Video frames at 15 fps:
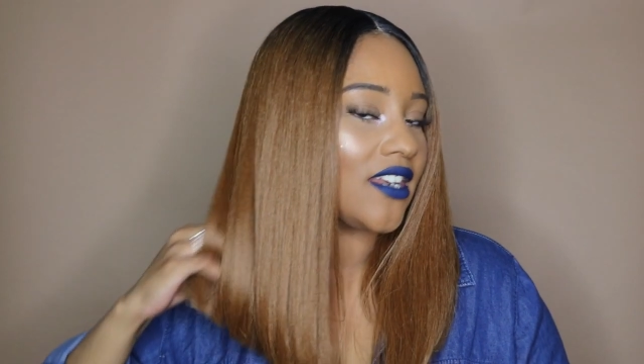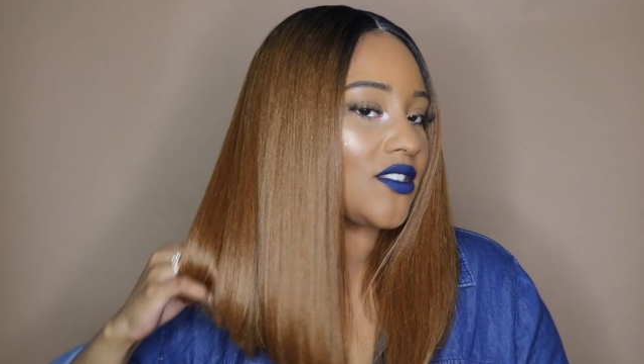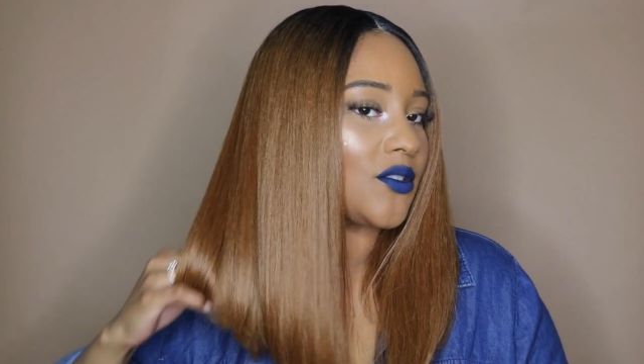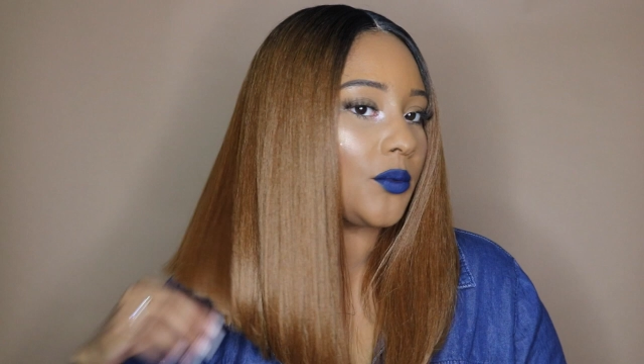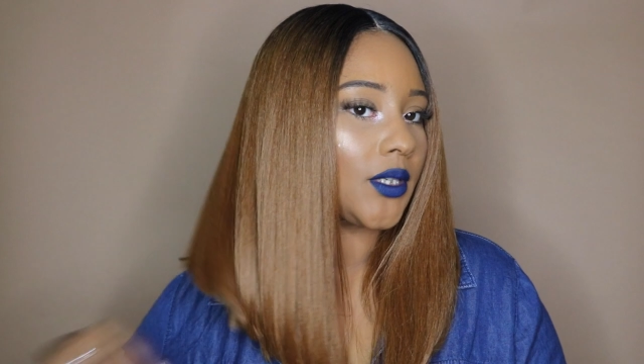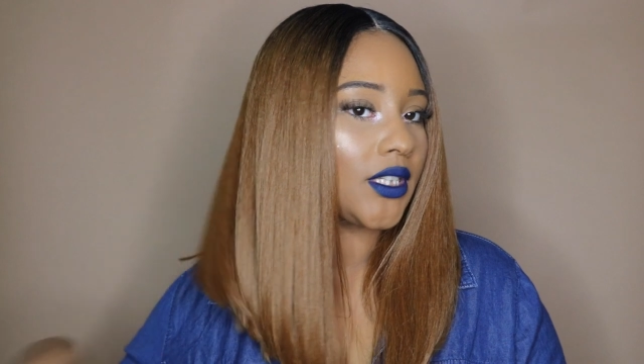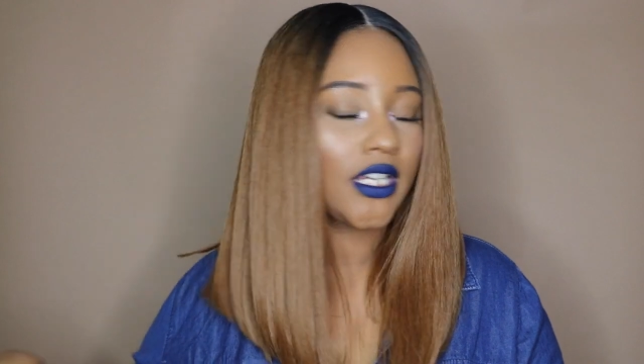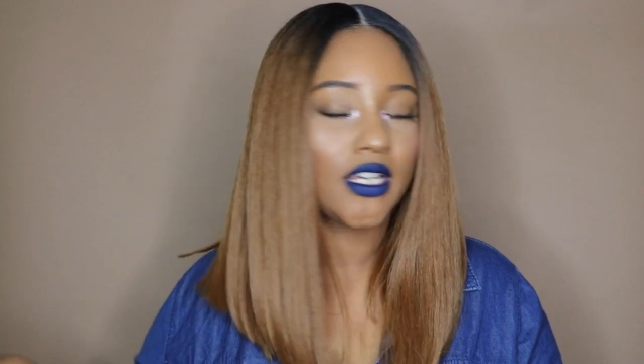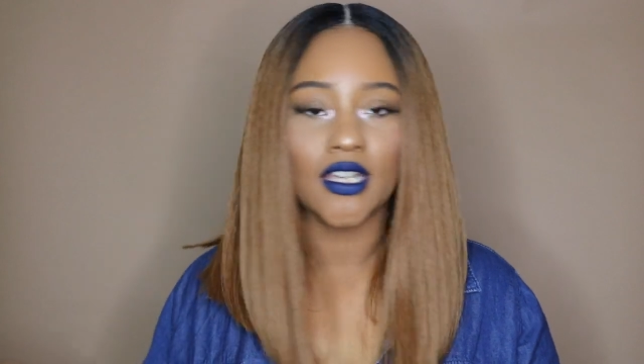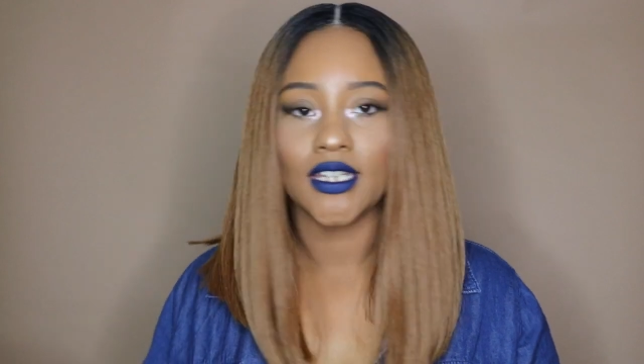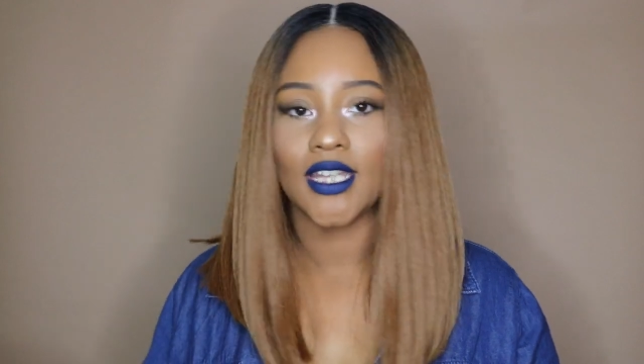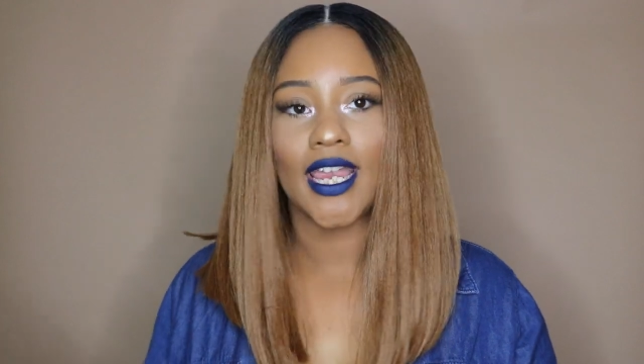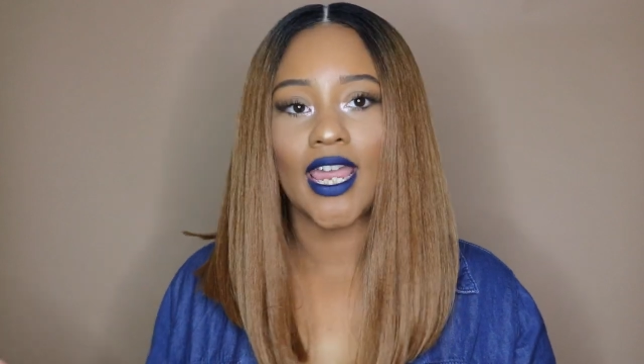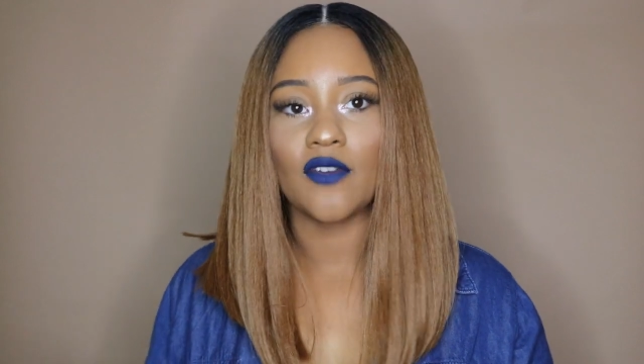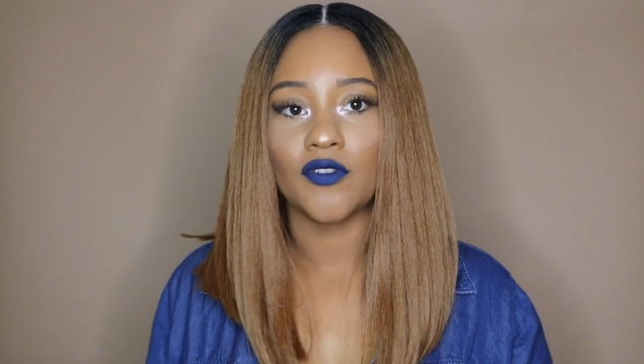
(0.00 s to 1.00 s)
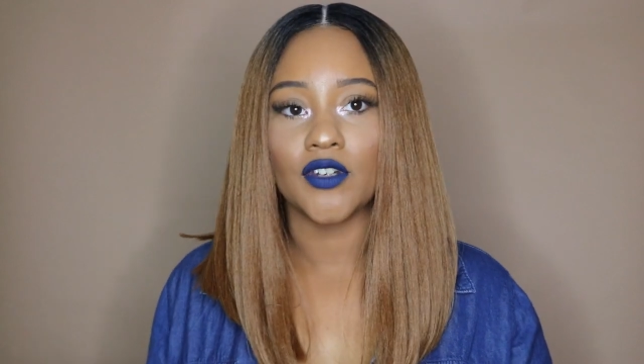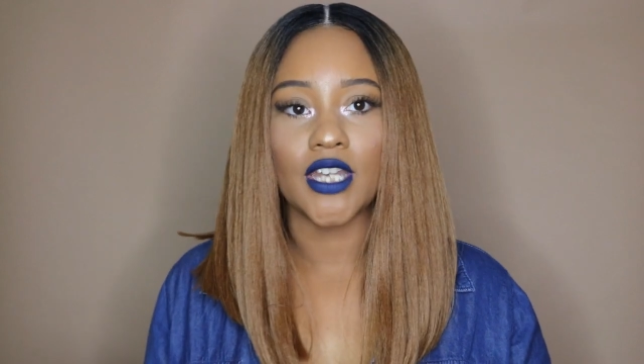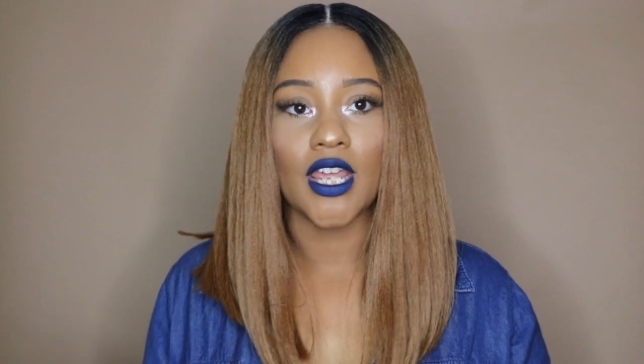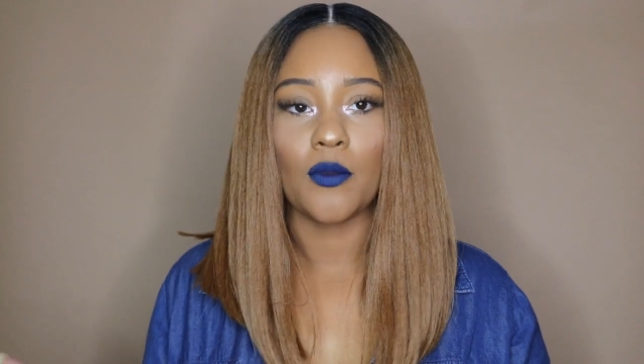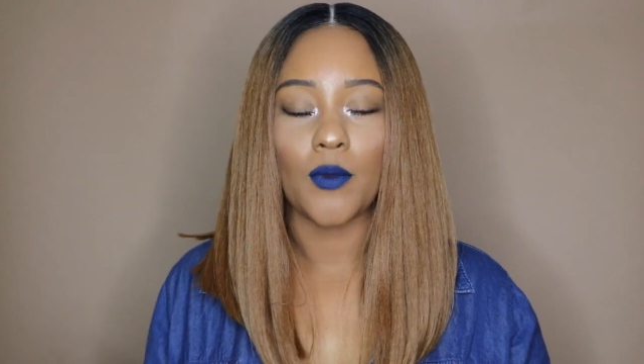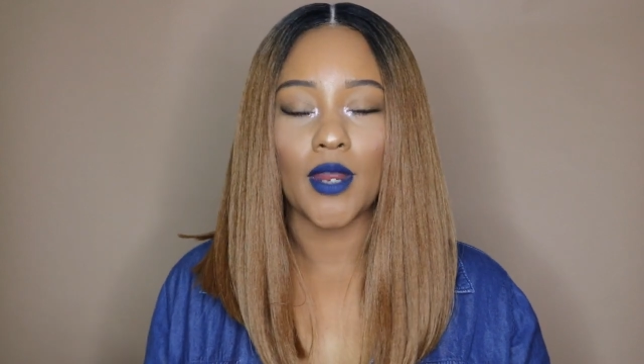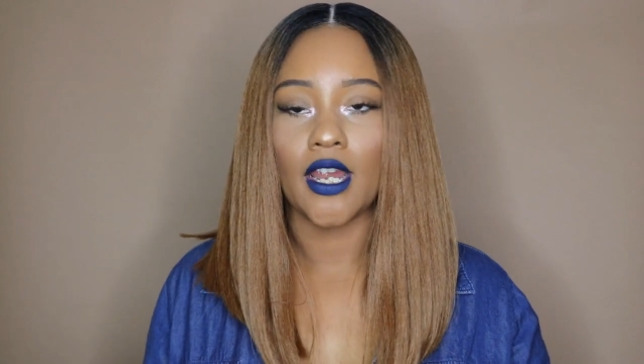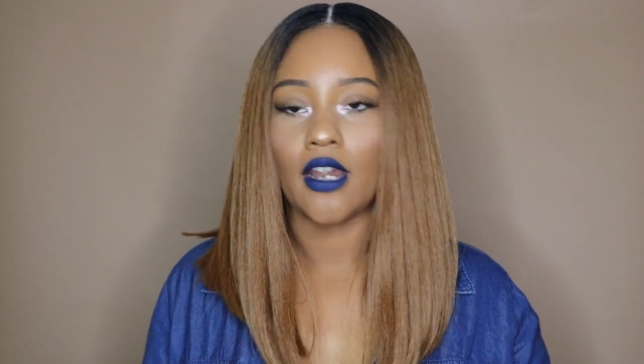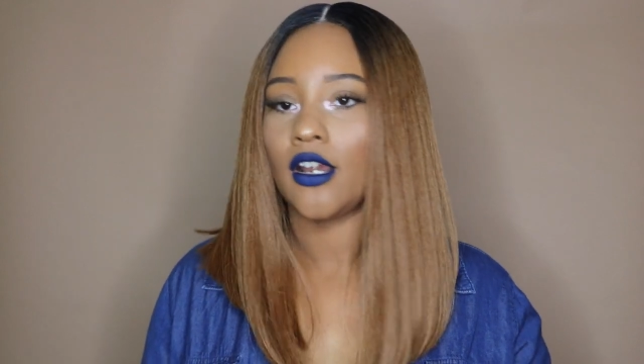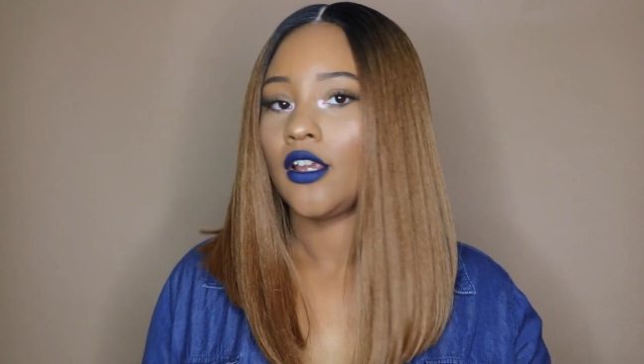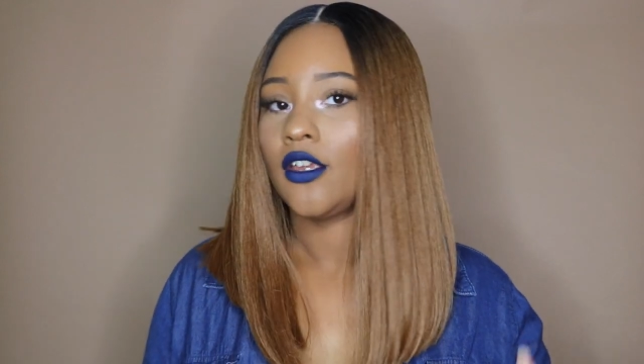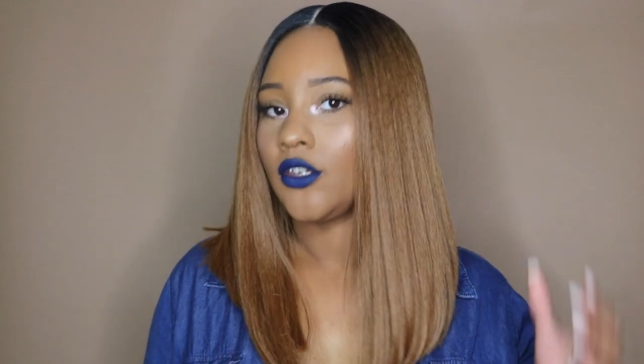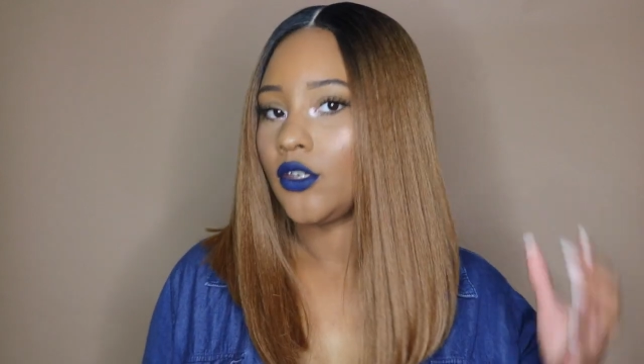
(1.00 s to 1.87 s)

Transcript: it's a really good like everyday wear